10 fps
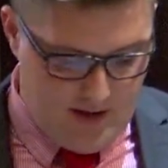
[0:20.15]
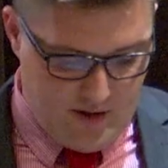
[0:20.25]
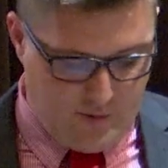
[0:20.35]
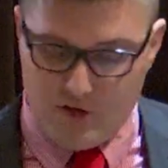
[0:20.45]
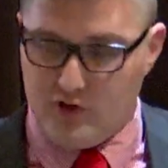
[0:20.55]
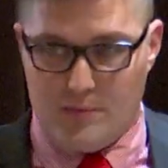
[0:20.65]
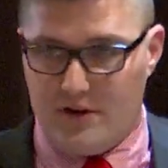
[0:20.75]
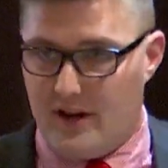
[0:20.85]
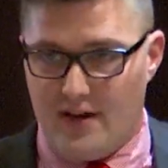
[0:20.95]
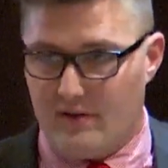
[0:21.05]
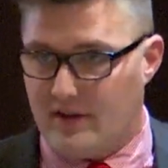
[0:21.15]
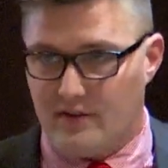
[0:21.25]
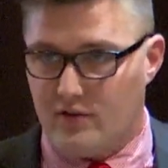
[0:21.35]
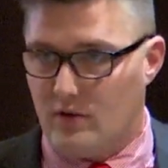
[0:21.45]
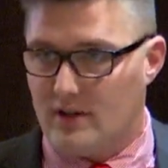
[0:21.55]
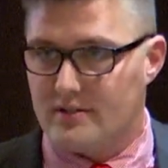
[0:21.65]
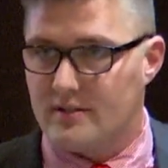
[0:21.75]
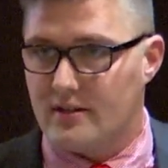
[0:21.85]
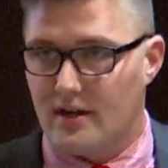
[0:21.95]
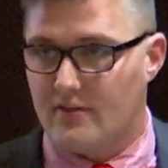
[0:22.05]
You've contributed everything to
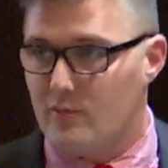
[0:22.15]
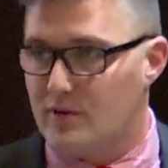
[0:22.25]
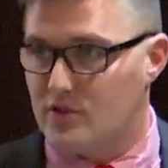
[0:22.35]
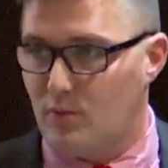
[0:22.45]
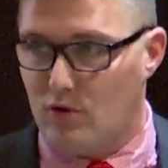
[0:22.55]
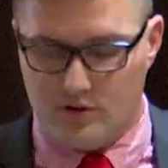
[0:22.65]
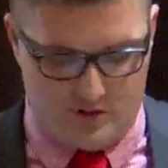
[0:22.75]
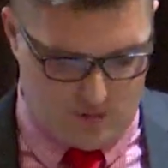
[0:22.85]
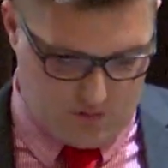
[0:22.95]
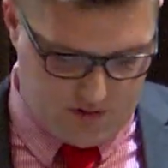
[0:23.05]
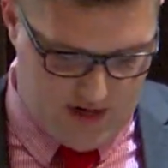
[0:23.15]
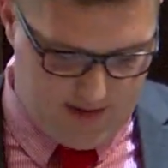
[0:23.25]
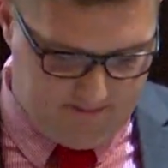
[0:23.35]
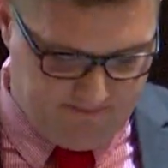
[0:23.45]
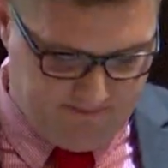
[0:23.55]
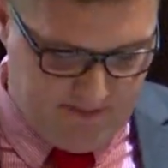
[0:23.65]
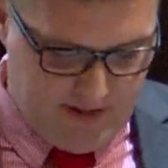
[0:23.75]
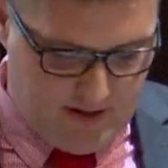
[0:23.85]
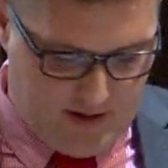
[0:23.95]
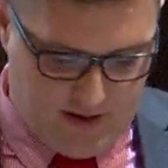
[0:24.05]
us. You've been supporters this whole time.
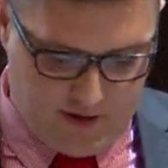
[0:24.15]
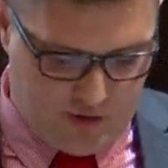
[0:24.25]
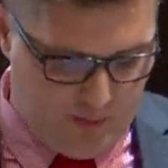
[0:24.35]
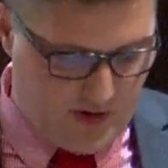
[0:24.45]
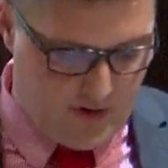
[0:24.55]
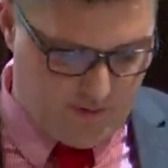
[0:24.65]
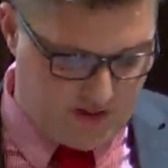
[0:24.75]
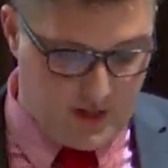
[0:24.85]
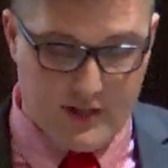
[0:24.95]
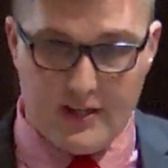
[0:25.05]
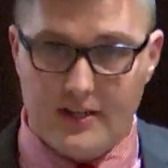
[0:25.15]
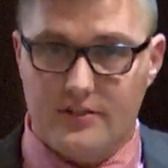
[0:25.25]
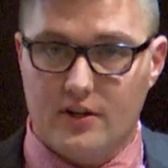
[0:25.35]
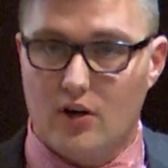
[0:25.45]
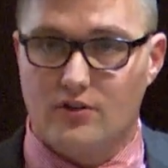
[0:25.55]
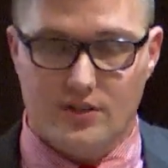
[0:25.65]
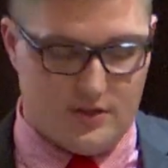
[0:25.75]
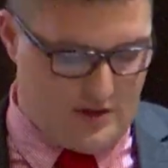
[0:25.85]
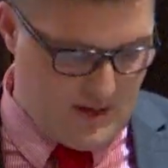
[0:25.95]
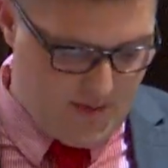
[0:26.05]
Contributed to facilities,
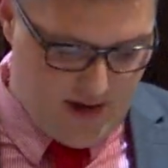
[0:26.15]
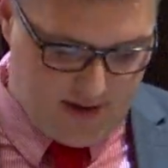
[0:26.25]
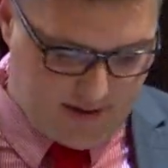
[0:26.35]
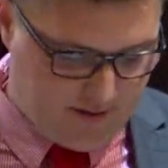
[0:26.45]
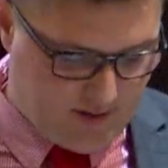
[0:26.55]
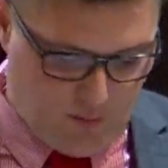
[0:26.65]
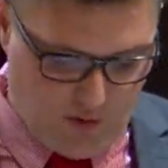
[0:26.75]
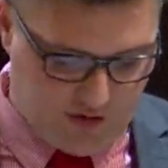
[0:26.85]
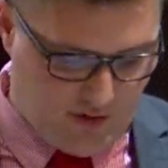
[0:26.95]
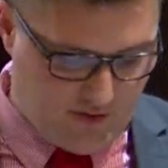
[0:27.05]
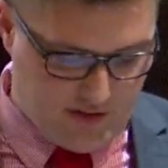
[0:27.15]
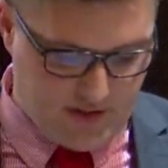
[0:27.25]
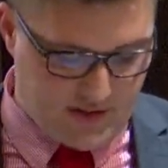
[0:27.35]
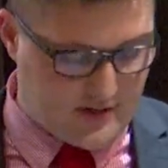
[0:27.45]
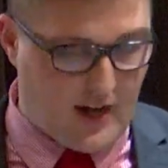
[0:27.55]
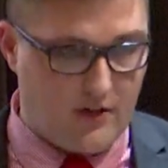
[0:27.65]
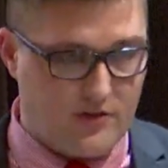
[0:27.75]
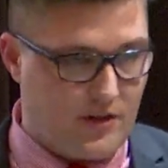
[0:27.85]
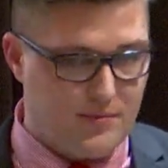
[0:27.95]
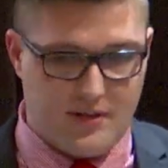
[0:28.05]
coaches, teammates, support services,
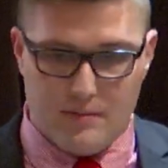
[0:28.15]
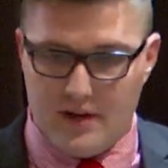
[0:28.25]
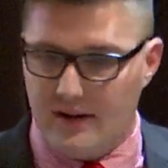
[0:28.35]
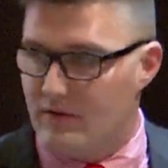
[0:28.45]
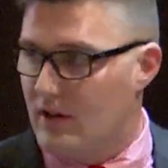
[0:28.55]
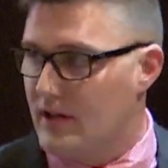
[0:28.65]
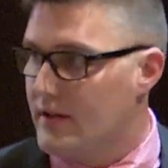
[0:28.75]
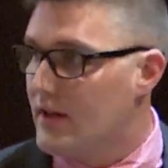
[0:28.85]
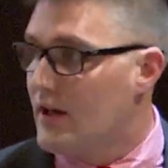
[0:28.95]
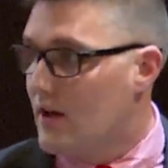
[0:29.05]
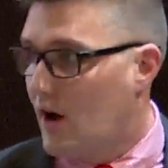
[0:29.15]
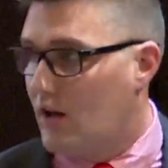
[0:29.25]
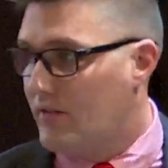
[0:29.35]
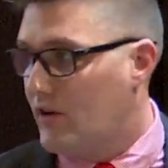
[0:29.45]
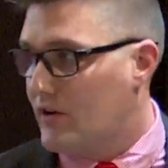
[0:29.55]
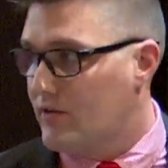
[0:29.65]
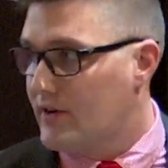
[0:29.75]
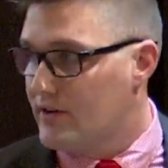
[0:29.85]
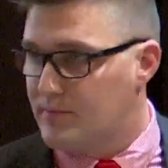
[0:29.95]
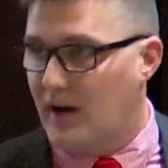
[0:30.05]
scholarships that made really all of our
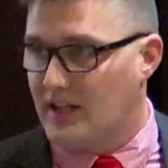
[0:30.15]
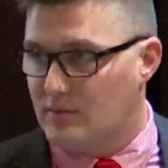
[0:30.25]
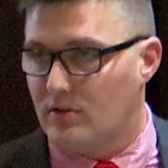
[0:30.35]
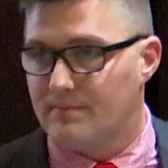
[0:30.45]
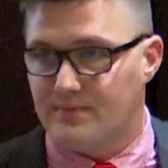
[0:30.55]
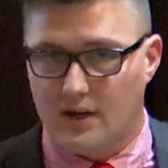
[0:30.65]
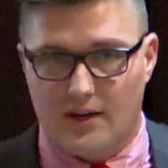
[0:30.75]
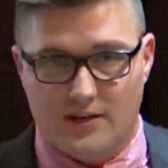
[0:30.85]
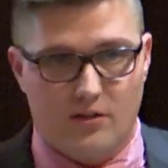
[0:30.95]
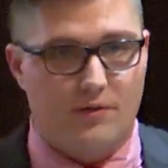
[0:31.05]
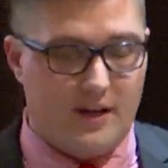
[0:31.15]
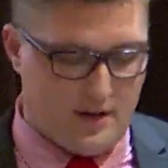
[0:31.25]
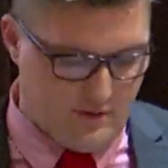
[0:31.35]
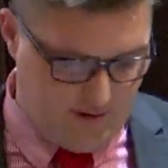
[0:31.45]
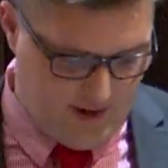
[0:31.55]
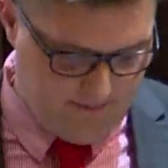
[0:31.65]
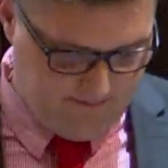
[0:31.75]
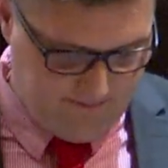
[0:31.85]
careers possible. So thank you today.